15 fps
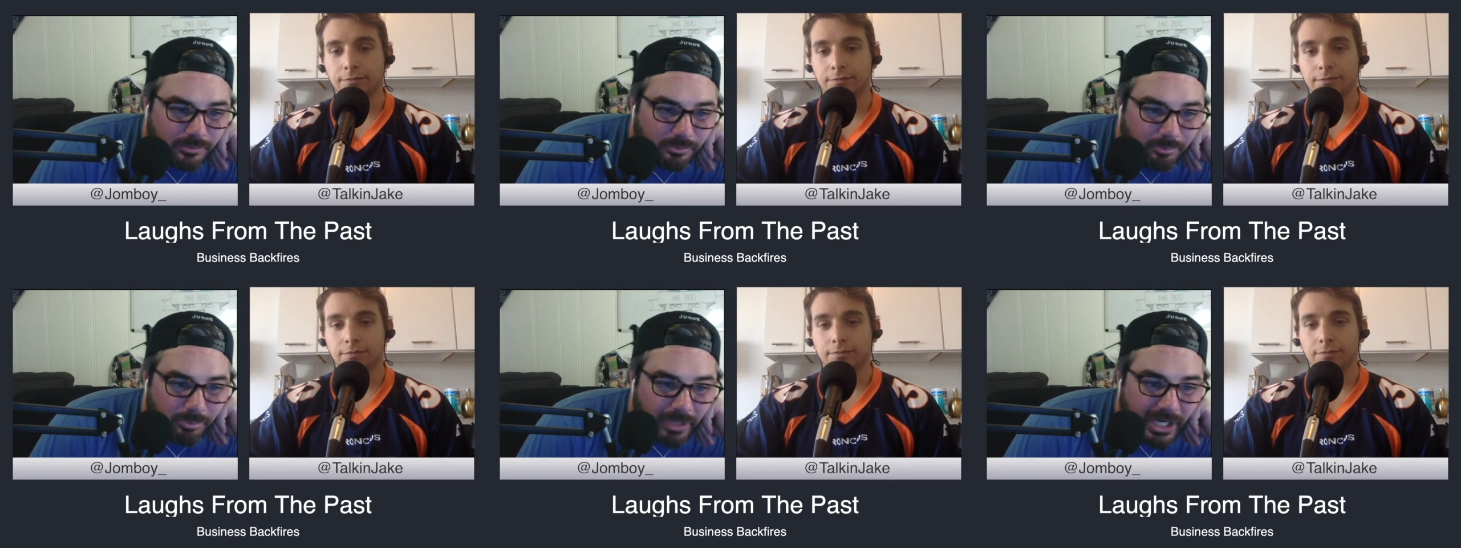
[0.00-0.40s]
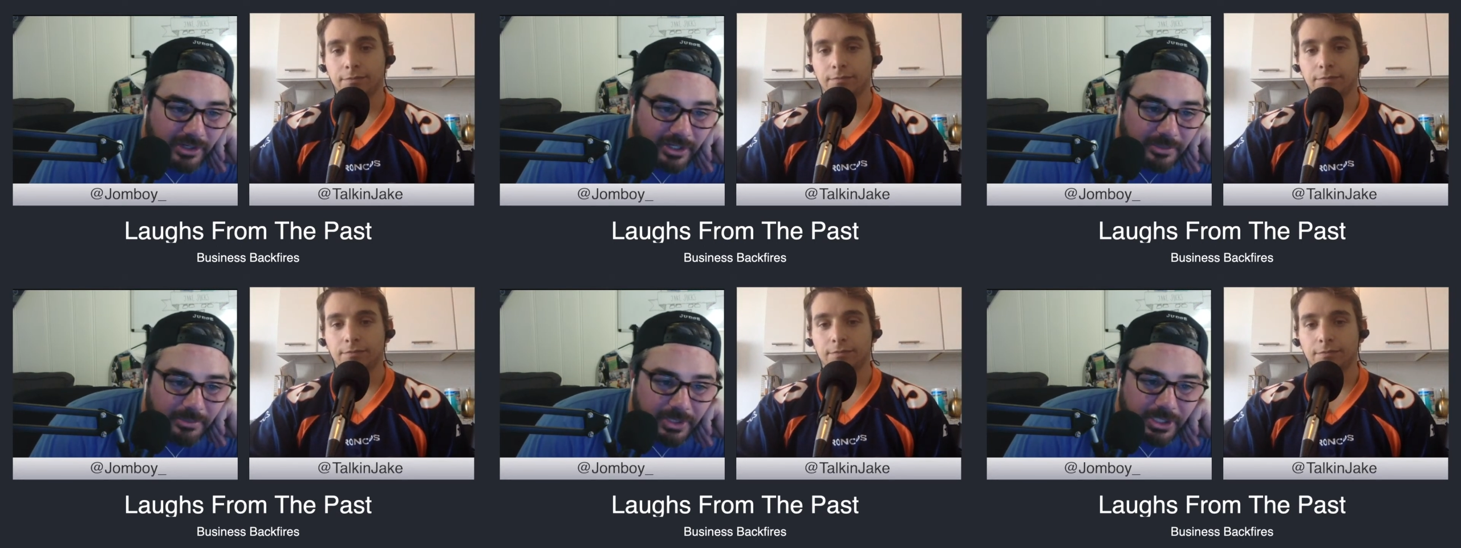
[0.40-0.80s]

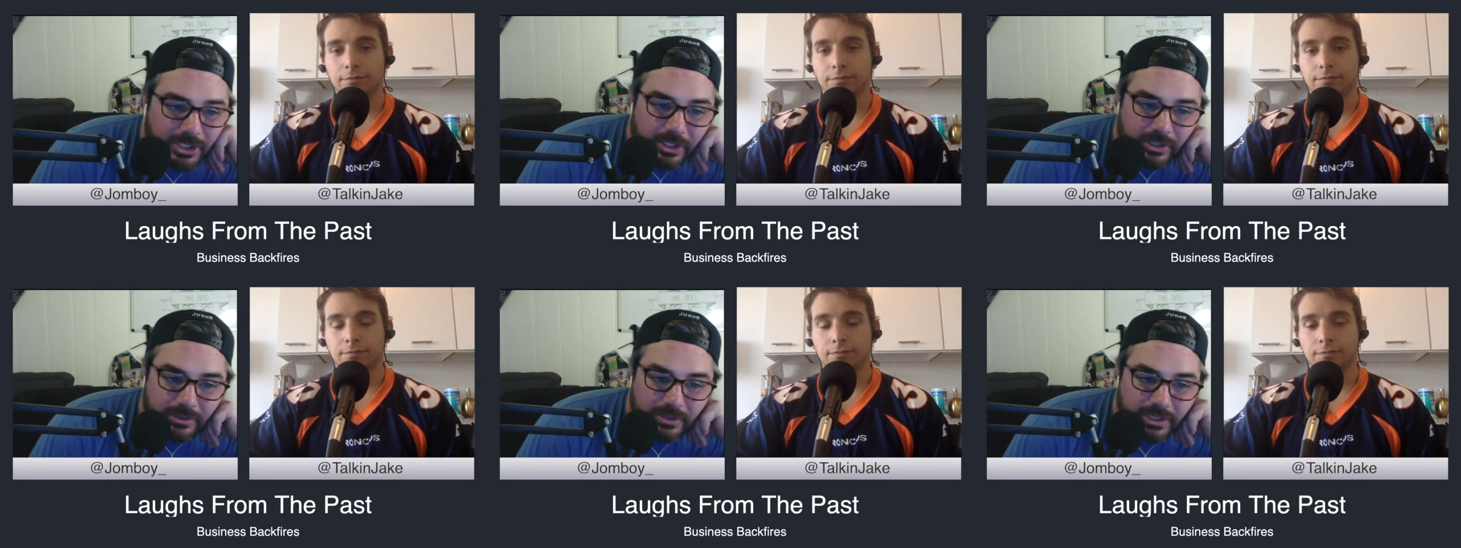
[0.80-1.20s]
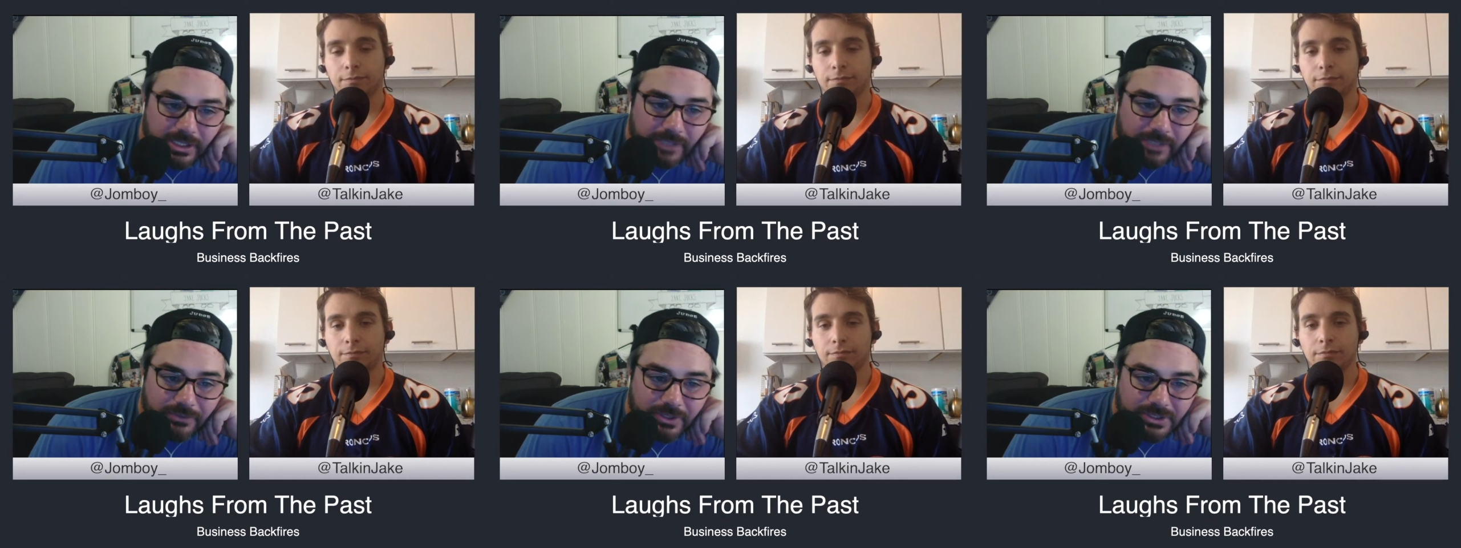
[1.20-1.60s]
Speaker 1: Barry McCarthy,
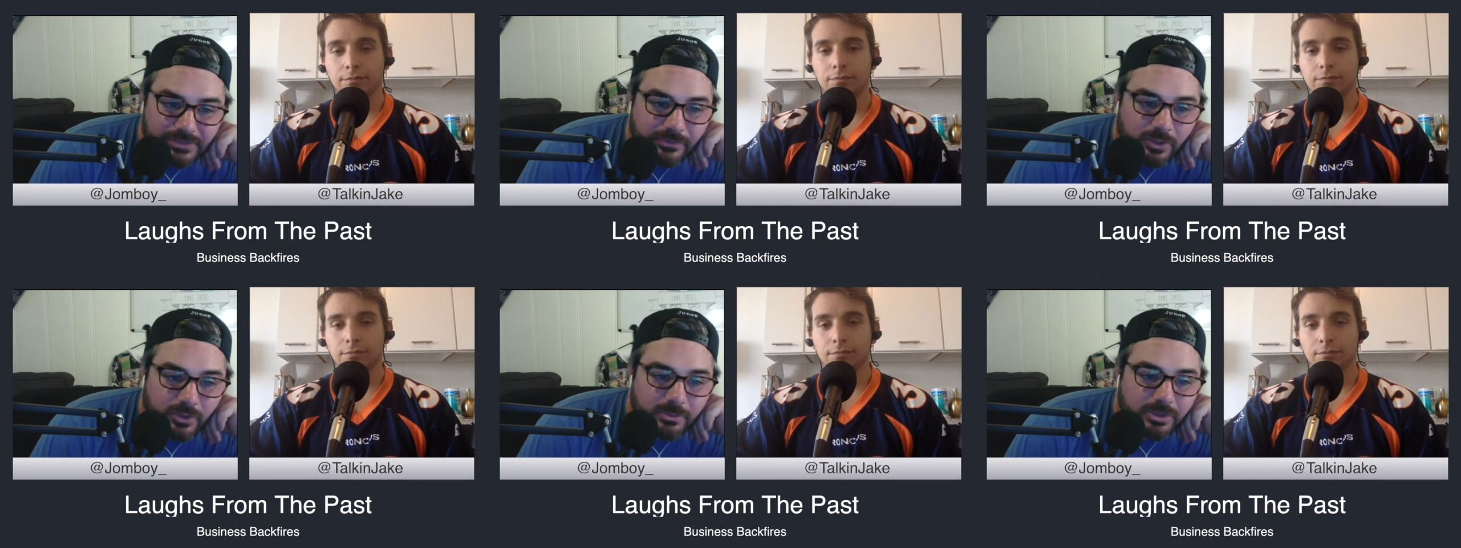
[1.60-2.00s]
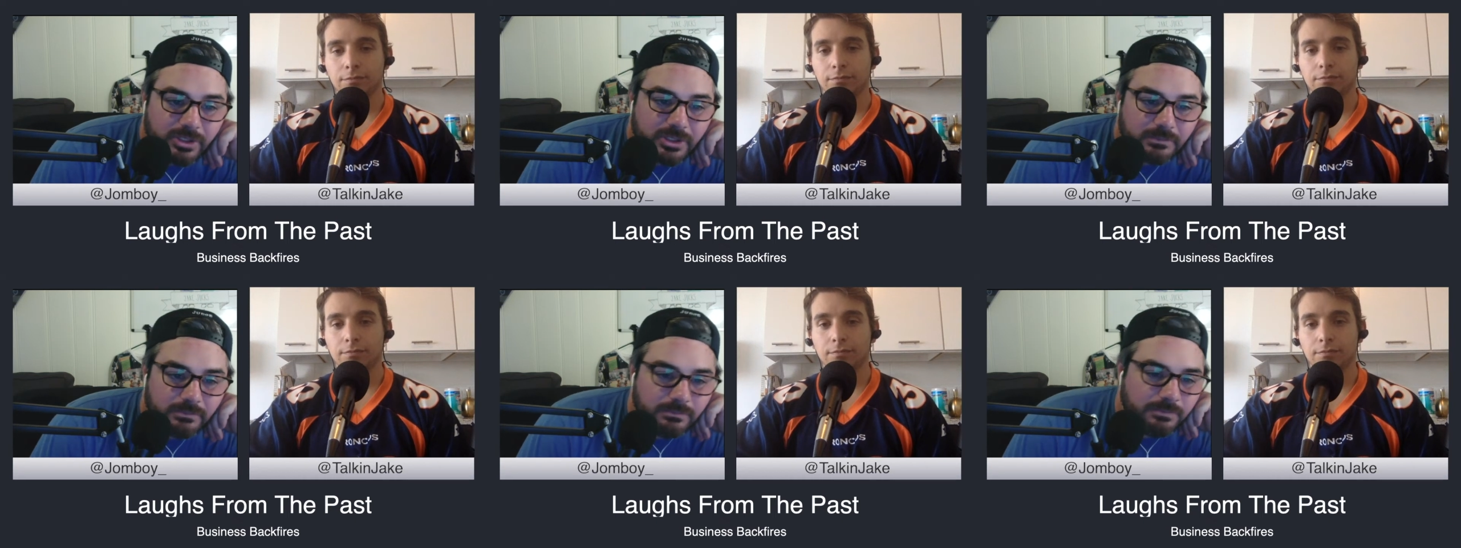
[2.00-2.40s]
Netflix's
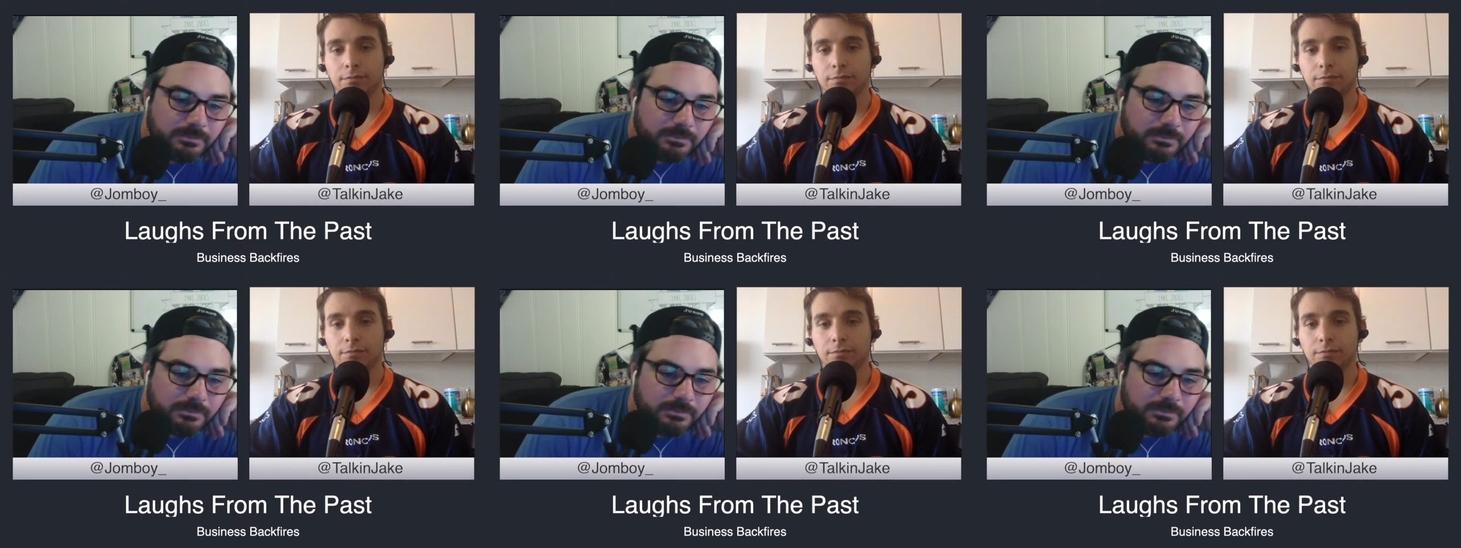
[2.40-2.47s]
former